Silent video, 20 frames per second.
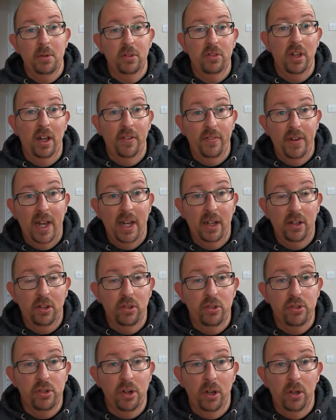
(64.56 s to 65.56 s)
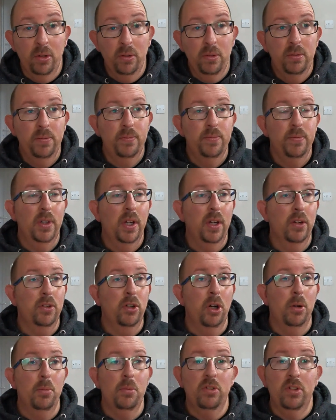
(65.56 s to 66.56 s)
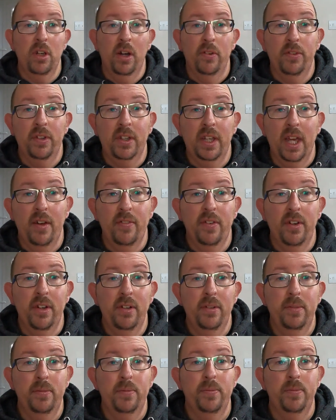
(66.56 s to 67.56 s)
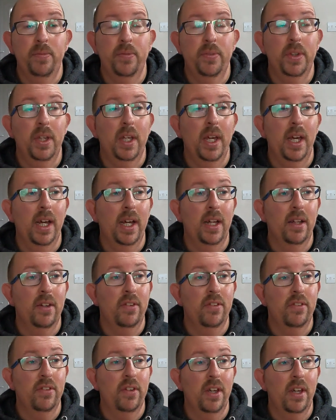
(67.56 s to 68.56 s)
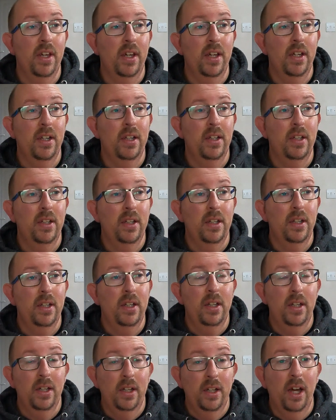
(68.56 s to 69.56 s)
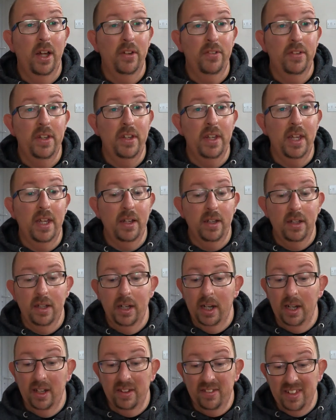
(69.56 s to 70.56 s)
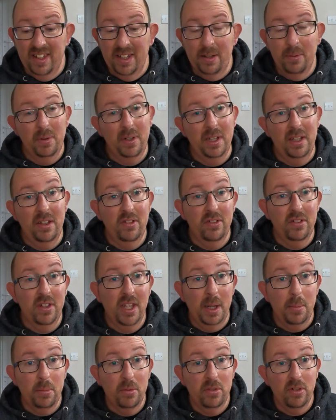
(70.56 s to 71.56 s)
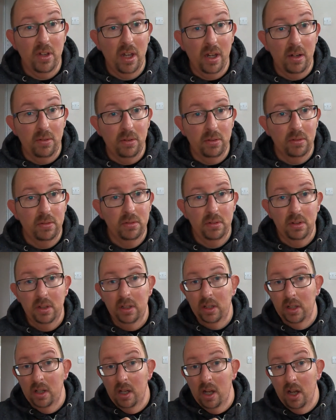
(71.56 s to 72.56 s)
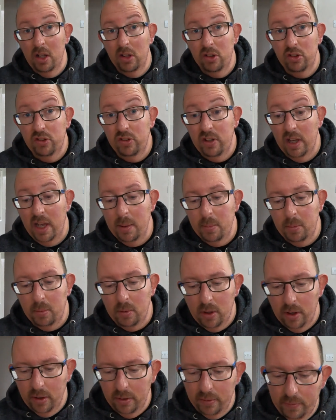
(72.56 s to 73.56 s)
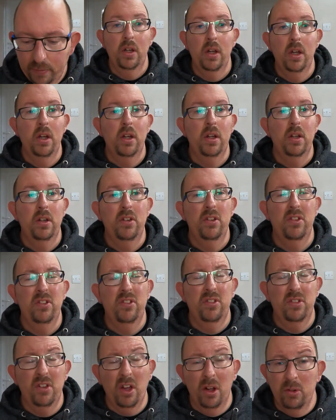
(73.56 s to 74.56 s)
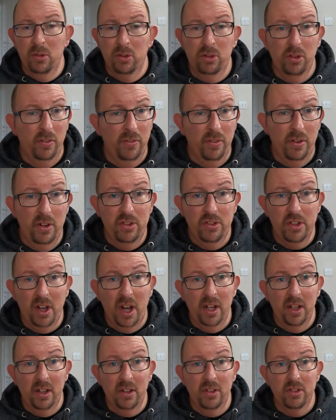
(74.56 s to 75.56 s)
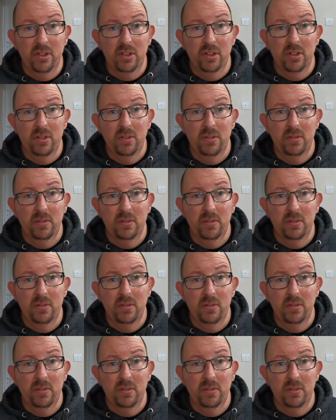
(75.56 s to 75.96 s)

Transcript: myself out of control, I've got myself together, and I did it, and I did it with these tips. So, tip 1. Don't suffer in silence.